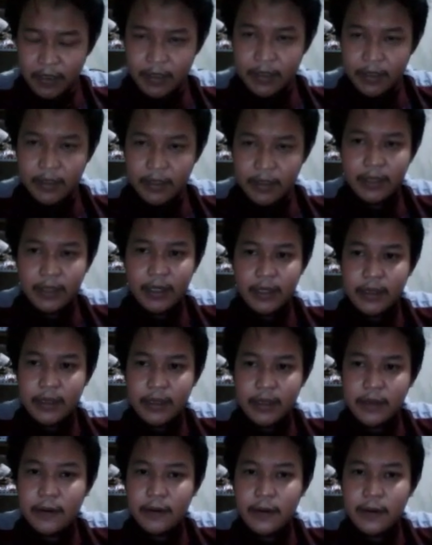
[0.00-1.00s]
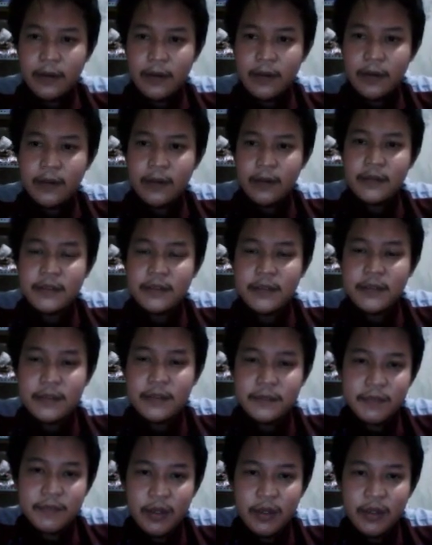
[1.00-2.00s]
that are
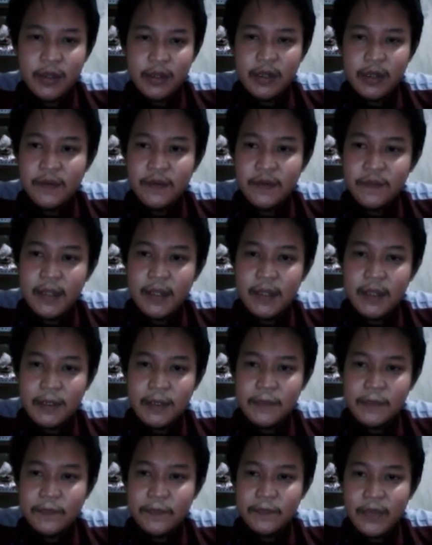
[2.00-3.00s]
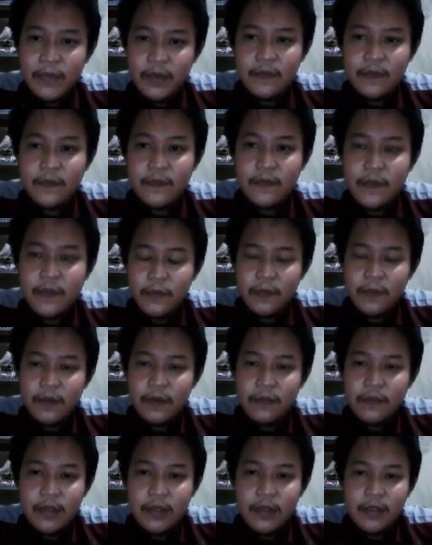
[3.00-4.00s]
non-equivalent from
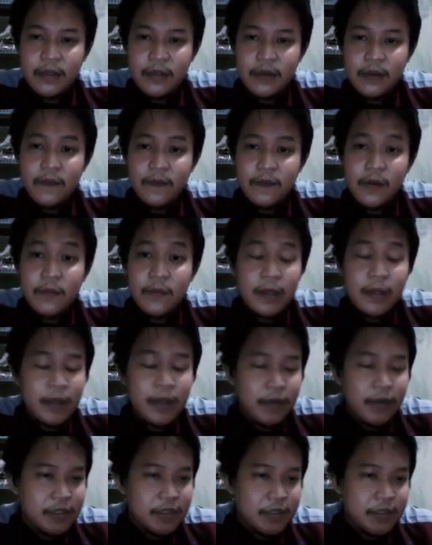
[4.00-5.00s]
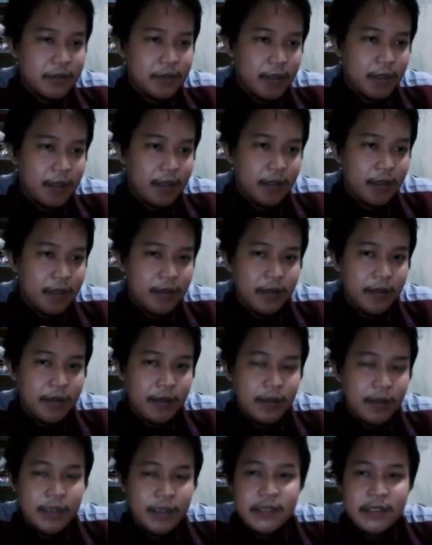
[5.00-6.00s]
one word, from one language to another.
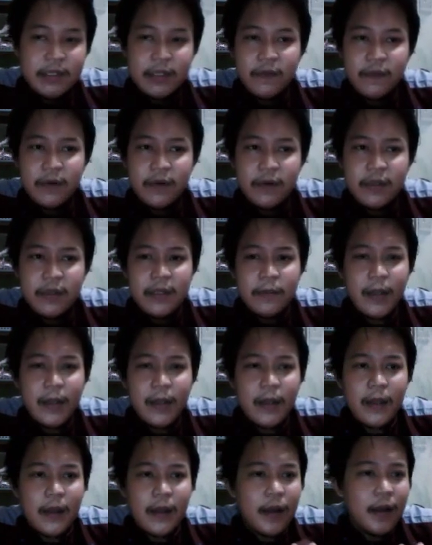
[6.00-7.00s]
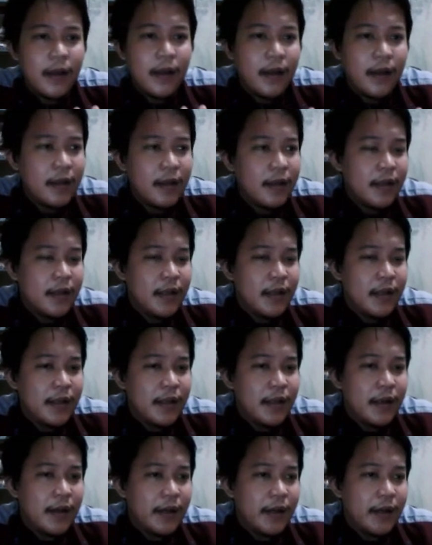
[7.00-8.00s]
Let's say, for example,
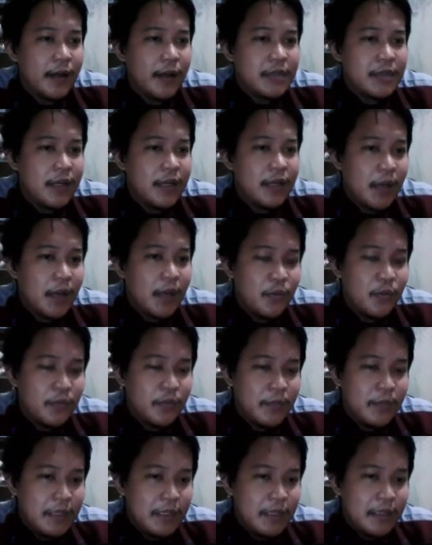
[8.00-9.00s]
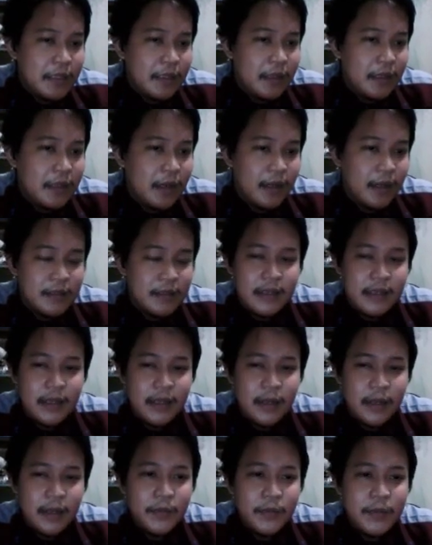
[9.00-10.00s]
sedekah bumi. Nah,
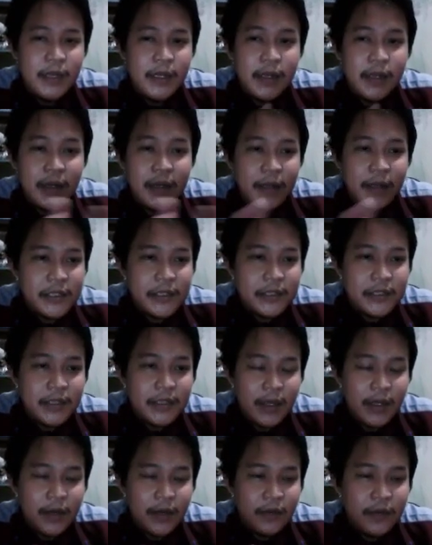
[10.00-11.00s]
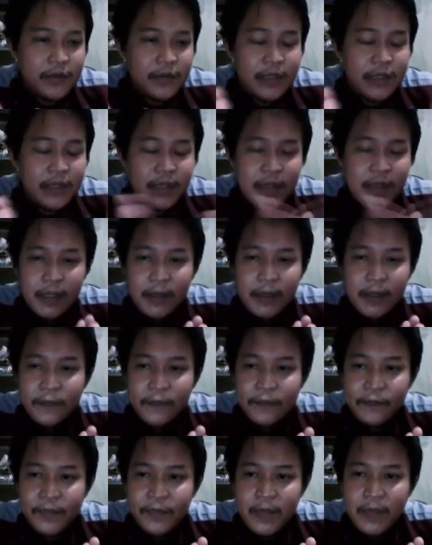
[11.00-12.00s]
sedekah bumi in English, how you say that?
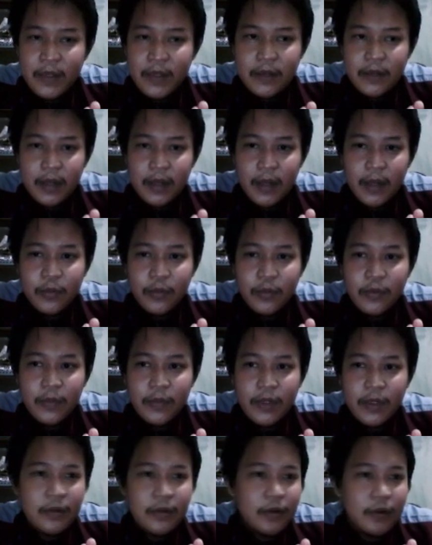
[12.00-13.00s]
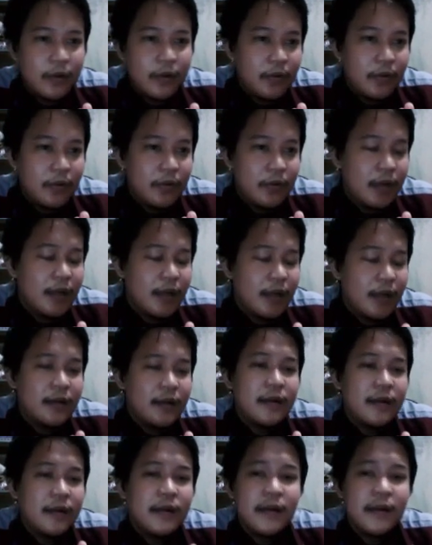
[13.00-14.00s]
Sedekah bumi,
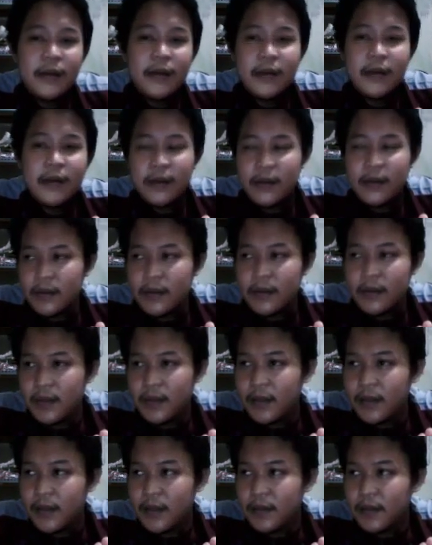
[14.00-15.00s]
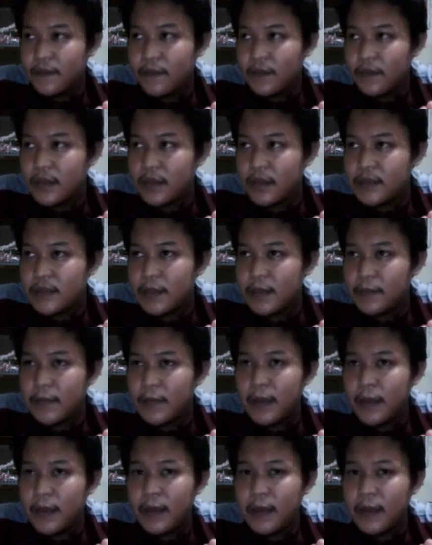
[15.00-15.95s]
dondunan, and for example,